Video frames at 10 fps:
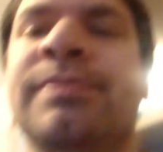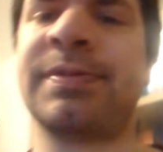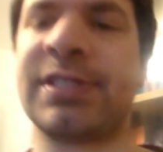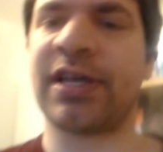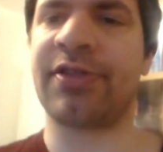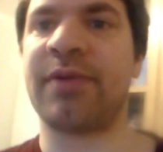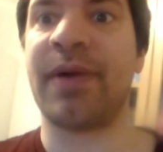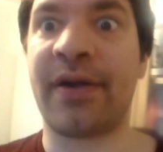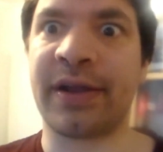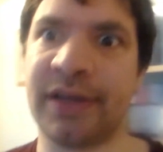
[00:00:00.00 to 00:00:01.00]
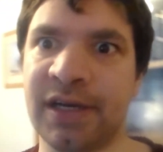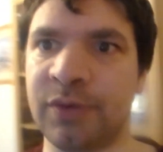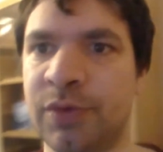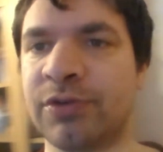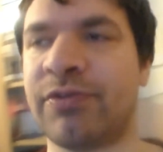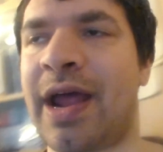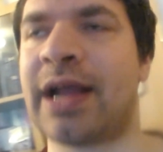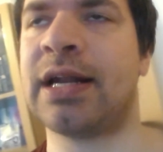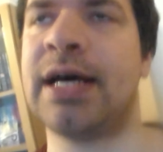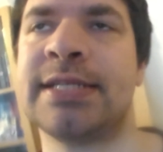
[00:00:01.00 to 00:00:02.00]
Southern America would
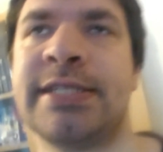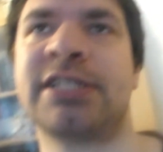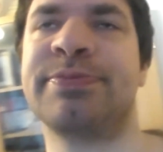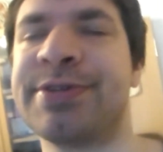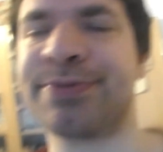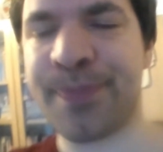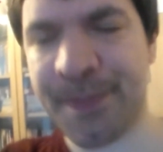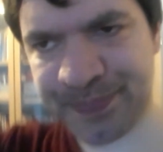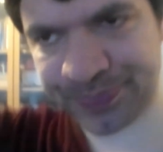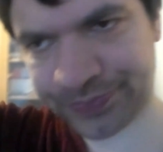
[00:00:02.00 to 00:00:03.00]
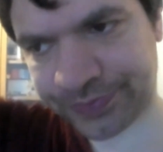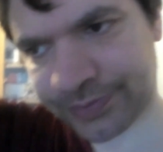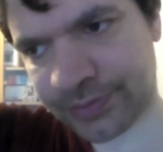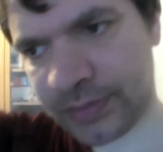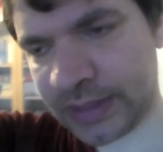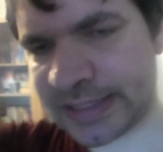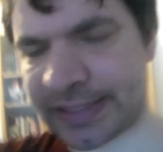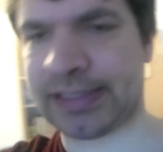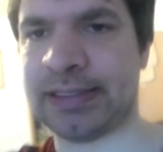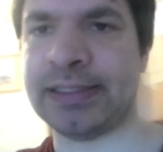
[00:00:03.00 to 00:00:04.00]
recognise it, but
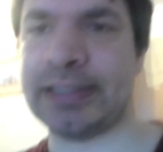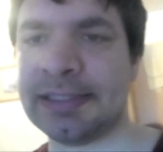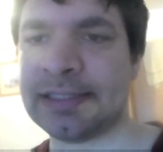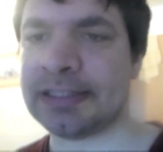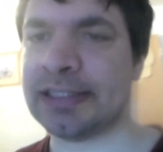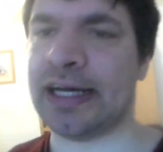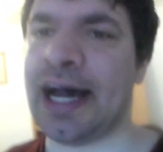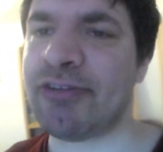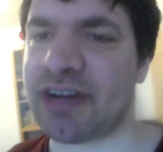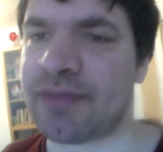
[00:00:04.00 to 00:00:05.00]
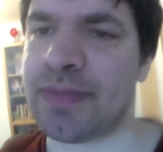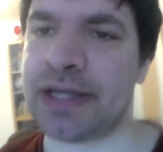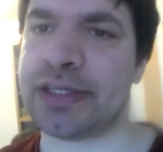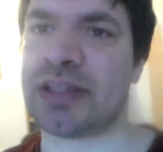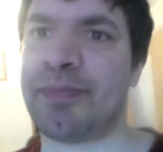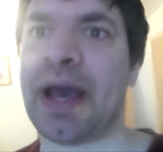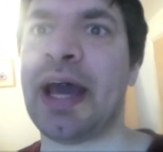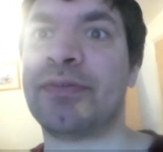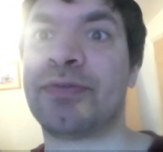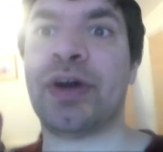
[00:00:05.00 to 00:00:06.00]
still, I recommend the
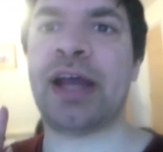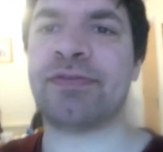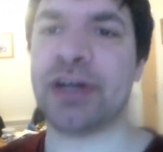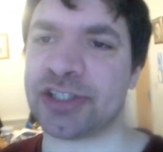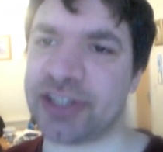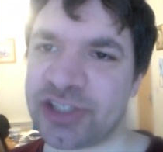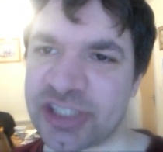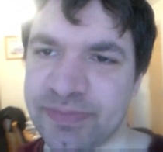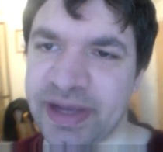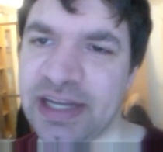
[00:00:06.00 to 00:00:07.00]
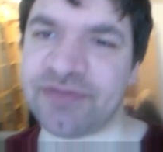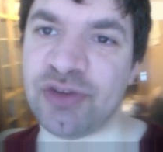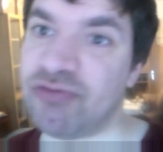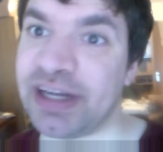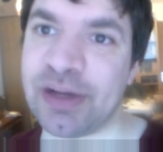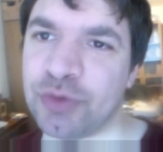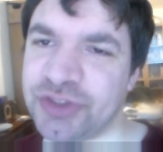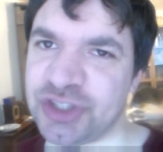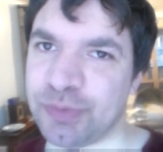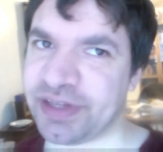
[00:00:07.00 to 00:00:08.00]
pan-fried version I just made if you really want
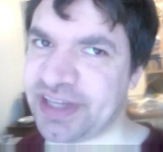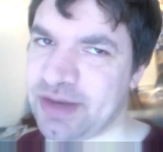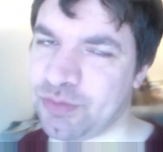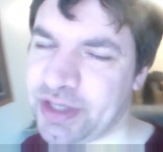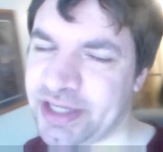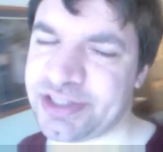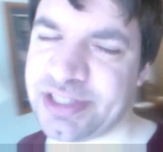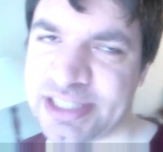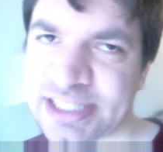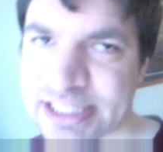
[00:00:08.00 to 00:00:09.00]
to duplicate what I just did.